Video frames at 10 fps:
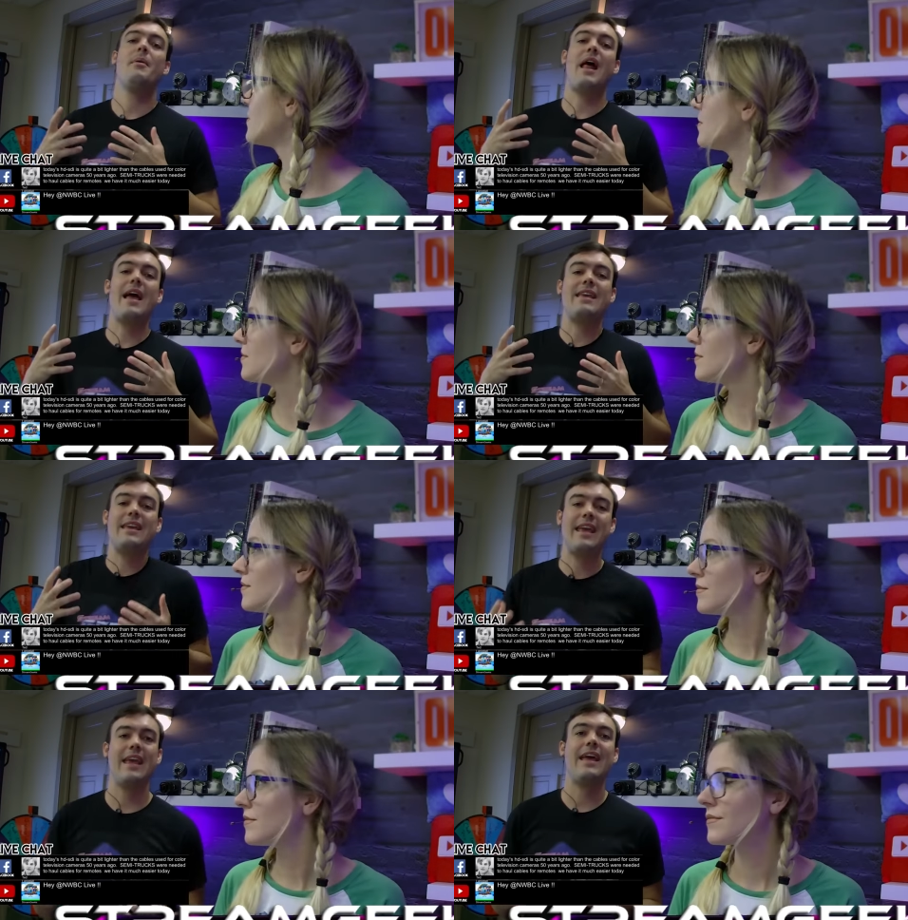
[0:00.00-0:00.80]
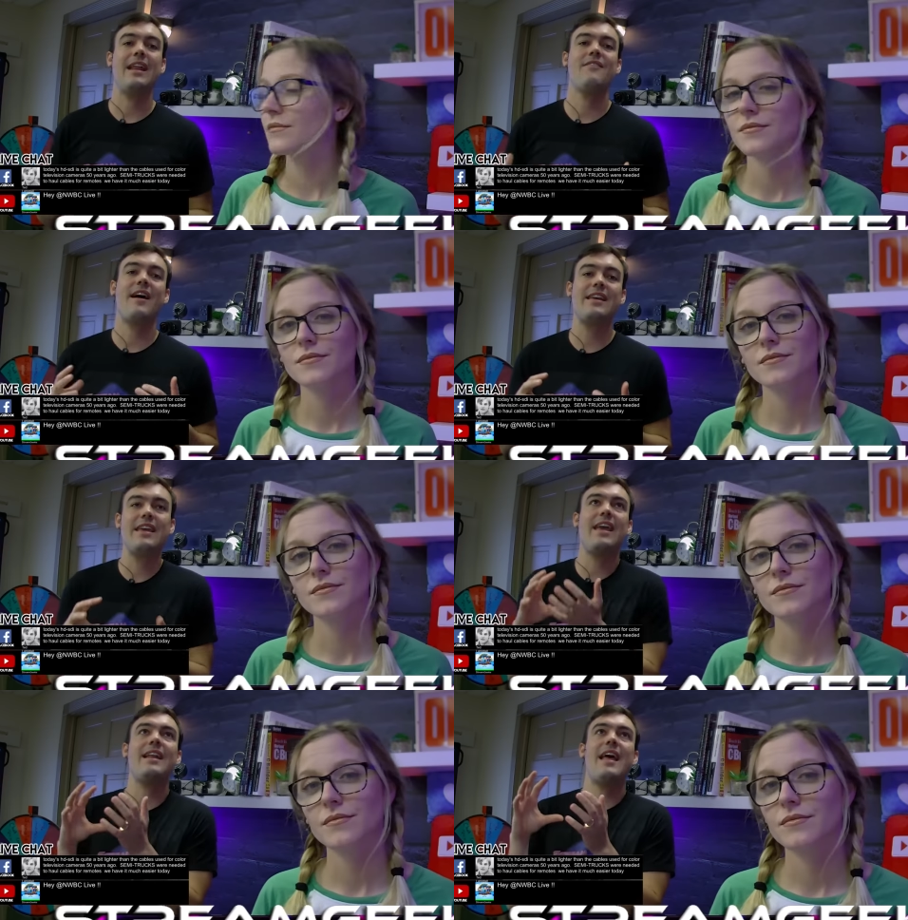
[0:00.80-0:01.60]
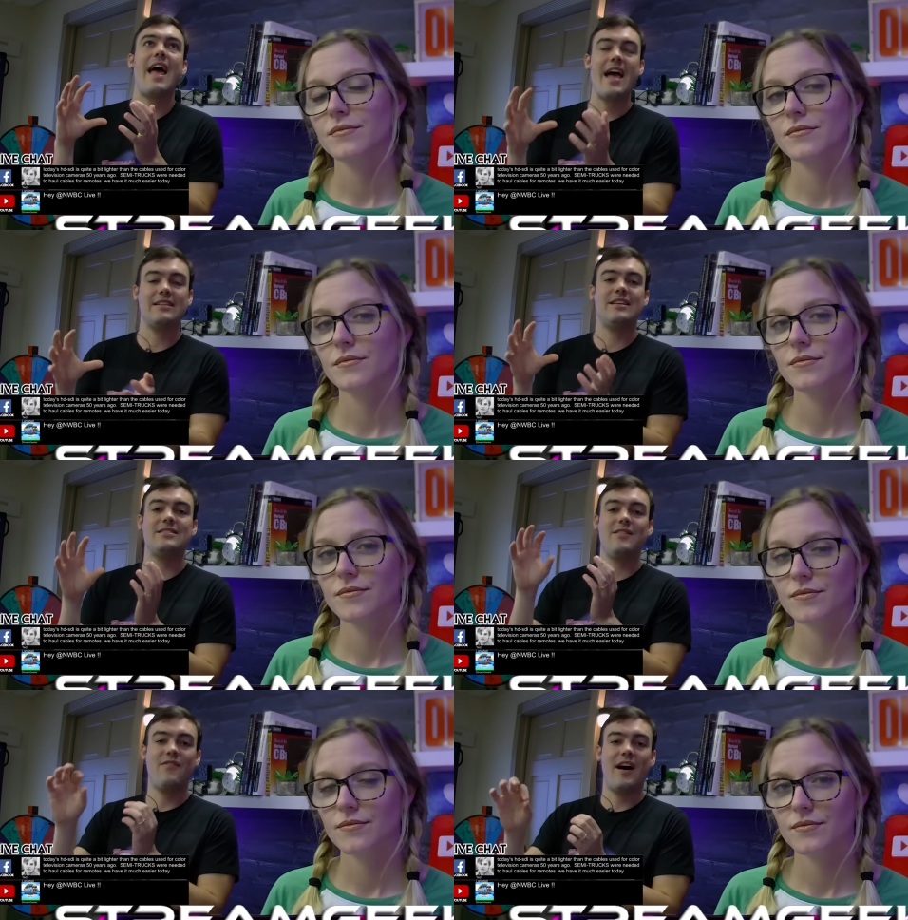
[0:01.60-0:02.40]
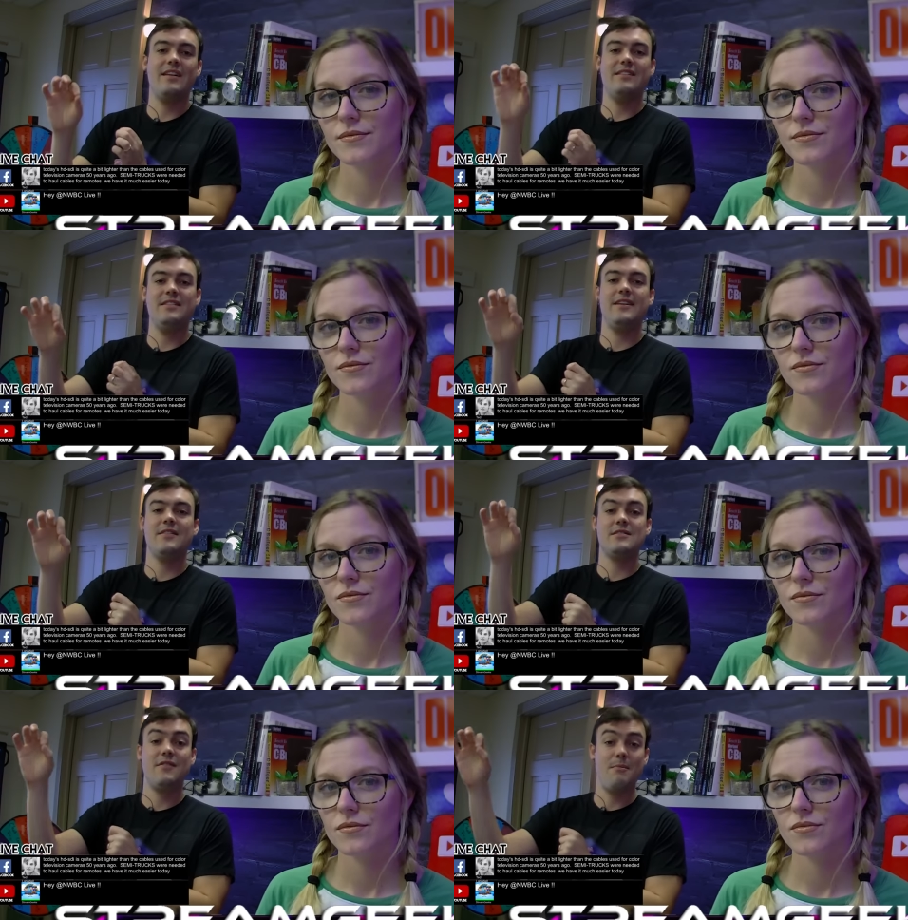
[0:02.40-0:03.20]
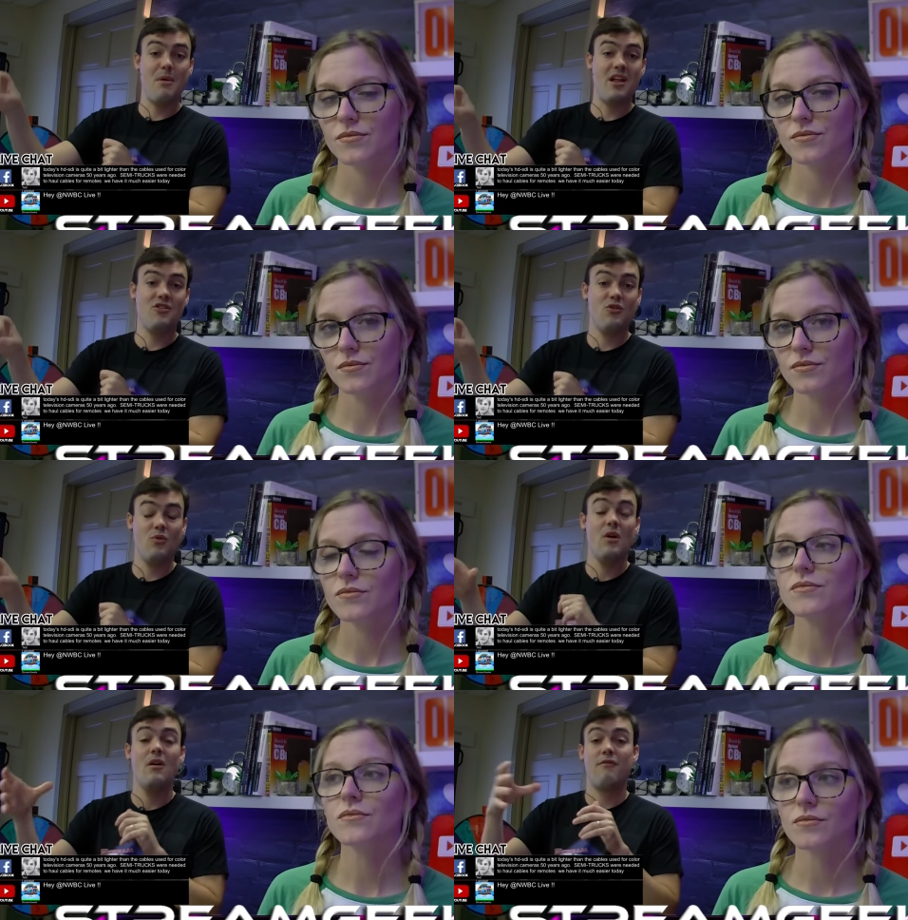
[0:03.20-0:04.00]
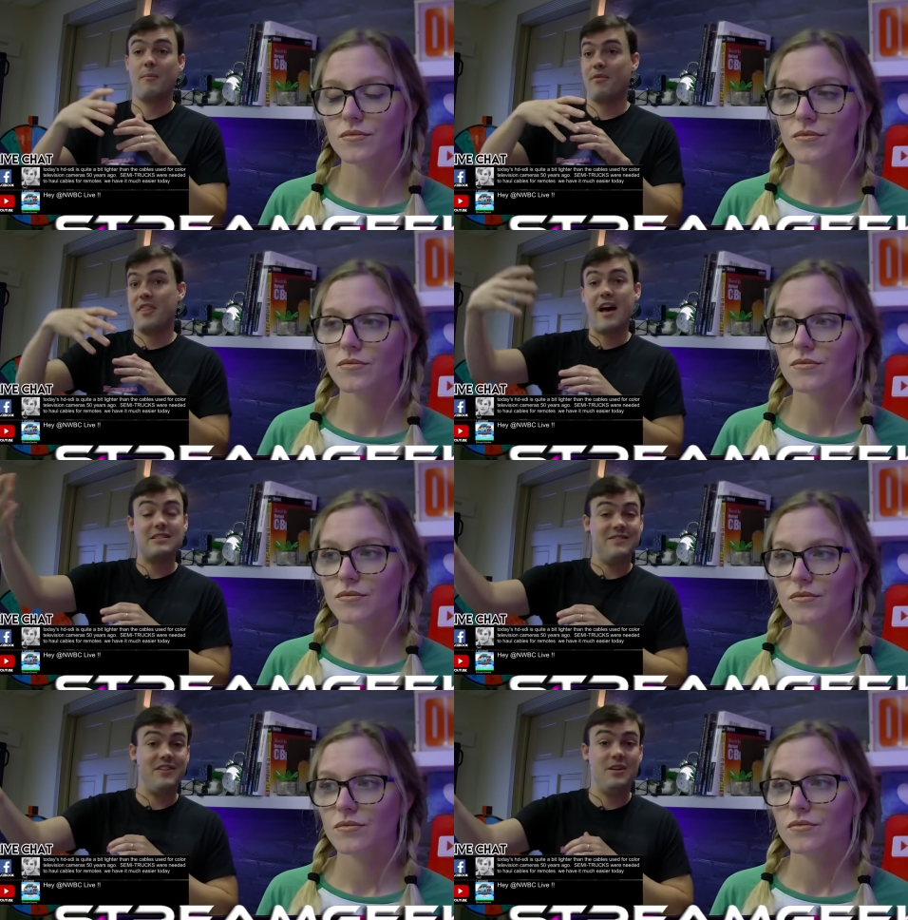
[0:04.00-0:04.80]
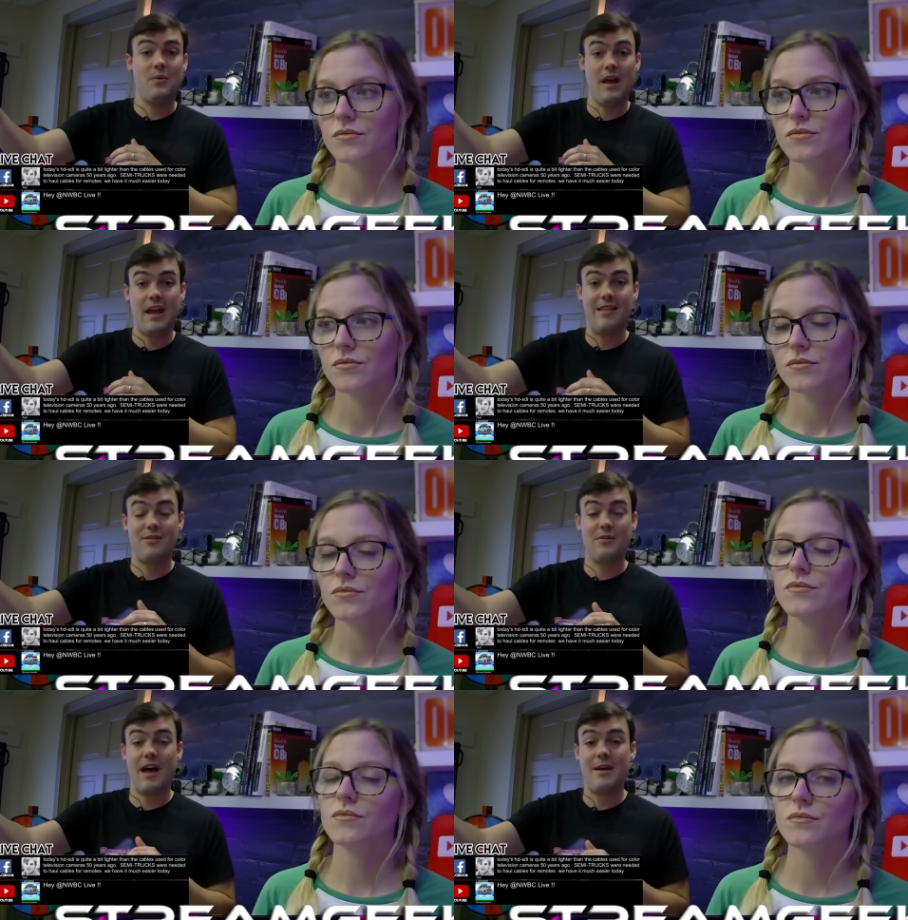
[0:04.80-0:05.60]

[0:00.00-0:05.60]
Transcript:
Speaker 1: but I can't, if I can't access the fine details of the menu from one thousand feet away through the